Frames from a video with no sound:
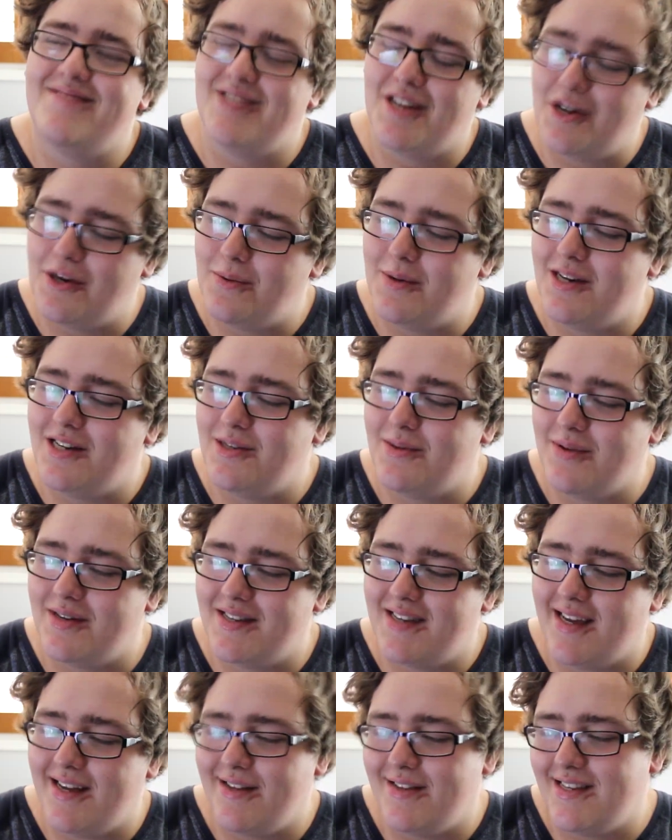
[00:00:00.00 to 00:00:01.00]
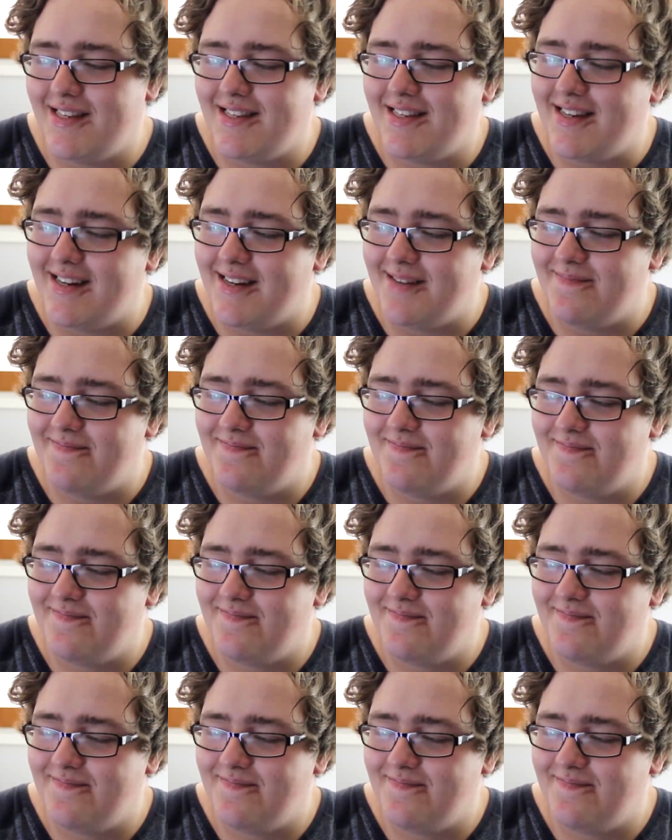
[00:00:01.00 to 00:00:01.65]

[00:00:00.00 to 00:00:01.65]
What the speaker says: Not a word you want to say on the internet.